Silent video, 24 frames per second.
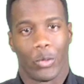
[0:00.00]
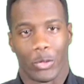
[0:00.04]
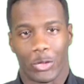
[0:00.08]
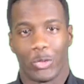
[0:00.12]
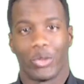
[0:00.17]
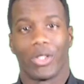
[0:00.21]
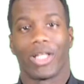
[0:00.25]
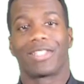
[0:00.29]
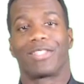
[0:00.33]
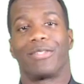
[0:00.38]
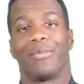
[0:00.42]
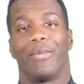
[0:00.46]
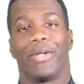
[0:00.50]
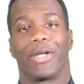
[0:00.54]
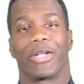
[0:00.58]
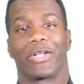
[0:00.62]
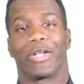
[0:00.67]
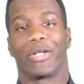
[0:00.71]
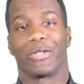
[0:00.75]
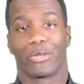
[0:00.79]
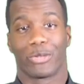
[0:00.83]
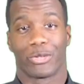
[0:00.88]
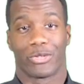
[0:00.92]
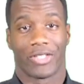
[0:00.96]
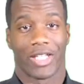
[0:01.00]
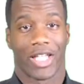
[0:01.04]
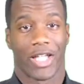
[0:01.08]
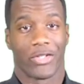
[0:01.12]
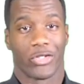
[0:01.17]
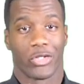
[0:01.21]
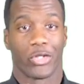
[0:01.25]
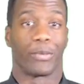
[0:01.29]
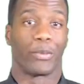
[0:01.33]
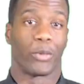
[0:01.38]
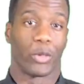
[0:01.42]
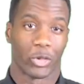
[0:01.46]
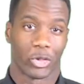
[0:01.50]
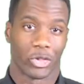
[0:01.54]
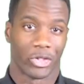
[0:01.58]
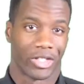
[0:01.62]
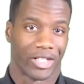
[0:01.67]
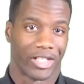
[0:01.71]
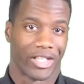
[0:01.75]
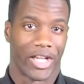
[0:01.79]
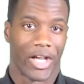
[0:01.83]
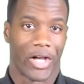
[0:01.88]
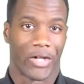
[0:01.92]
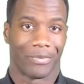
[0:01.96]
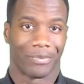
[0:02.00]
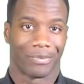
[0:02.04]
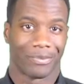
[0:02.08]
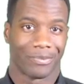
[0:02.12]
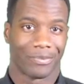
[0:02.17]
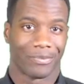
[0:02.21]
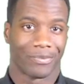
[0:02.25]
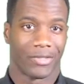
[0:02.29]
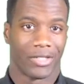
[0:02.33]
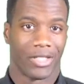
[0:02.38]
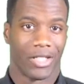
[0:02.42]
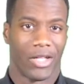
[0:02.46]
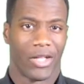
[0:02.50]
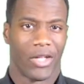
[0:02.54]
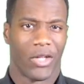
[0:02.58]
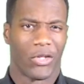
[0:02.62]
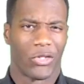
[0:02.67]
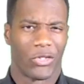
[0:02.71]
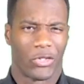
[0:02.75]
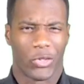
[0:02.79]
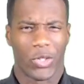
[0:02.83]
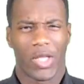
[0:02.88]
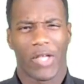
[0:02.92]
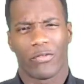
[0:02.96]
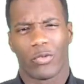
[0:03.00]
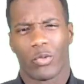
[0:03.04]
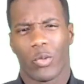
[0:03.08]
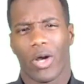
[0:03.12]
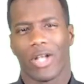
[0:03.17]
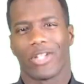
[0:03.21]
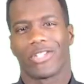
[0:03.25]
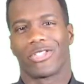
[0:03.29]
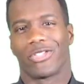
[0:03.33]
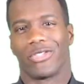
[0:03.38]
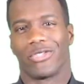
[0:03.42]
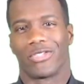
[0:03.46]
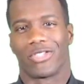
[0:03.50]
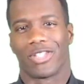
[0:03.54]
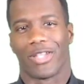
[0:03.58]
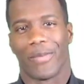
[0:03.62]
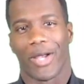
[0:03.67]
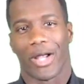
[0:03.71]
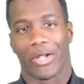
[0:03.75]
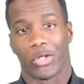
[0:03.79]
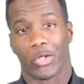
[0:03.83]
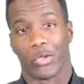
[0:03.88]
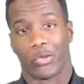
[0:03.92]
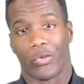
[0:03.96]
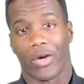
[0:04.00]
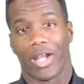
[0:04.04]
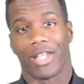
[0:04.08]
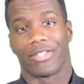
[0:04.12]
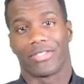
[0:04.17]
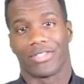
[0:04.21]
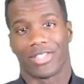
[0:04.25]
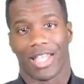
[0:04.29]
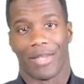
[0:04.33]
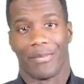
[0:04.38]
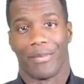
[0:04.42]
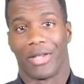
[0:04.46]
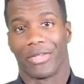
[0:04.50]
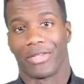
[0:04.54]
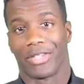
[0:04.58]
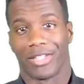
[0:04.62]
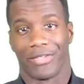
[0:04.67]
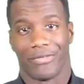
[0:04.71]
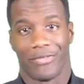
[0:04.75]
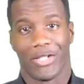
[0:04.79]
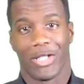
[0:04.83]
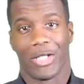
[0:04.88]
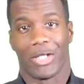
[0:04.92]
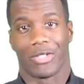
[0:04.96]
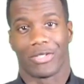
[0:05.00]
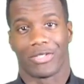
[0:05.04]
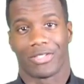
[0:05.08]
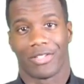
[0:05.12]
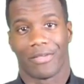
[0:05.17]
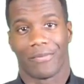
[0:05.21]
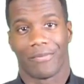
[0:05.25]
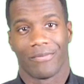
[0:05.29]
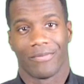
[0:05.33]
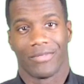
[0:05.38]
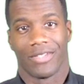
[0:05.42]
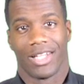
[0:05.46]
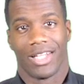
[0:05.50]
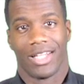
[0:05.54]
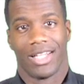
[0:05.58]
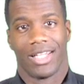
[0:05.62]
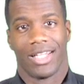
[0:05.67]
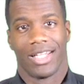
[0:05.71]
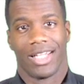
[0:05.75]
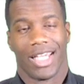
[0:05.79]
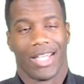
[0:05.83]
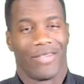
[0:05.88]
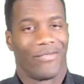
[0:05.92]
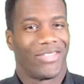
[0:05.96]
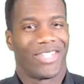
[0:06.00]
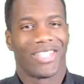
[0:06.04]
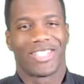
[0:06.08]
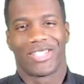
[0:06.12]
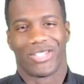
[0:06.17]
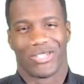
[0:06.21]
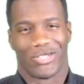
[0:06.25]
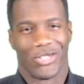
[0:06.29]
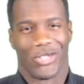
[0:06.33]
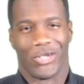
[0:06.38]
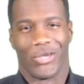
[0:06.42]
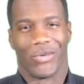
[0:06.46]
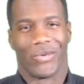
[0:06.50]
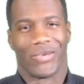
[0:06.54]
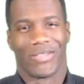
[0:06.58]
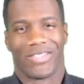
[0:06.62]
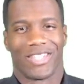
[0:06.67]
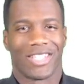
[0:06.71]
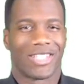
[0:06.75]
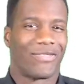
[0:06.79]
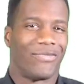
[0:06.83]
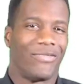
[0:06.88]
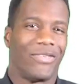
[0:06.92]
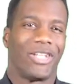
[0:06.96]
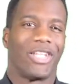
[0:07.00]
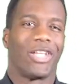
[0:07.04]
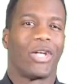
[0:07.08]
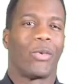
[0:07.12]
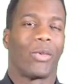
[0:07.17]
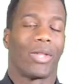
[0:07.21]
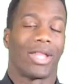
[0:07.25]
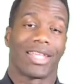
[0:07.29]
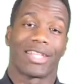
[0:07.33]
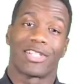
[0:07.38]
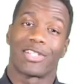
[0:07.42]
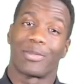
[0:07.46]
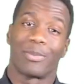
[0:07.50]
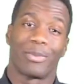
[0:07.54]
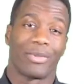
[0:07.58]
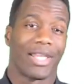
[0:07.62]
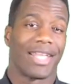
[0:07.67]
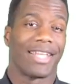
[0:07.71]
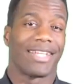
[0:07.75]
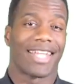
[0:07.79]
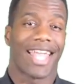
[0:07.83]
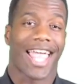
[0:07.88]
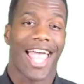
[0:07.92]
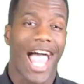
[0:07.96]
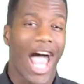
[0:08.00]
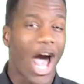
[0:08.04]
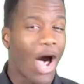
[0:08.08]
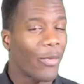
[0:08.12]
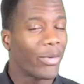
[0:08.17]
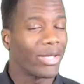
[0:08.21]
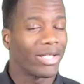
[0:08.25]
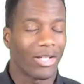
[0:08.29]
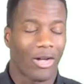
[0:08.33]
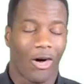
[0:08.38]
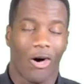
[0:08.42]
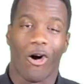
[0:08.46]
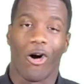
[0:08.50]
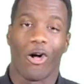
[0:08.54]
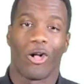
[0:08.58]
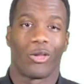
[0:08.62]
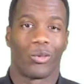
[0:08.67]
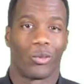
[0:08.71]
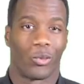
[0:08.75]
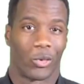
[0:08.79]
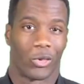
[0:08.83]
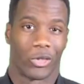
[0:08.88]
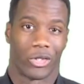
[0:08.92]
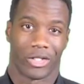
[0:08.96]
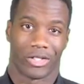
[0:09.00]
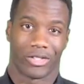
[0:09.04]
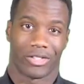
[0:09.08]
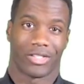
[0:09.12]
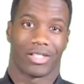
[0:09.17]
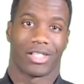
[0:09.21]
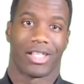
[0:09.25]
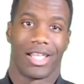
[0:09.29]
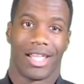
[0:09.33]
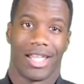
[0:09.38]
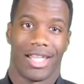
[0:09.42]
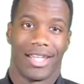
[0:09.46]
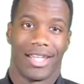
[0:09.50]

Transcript: Would you like to better understand your merchant account? Do you have questions about your rates and monthly fees? If this is you, this video will explain how it all works.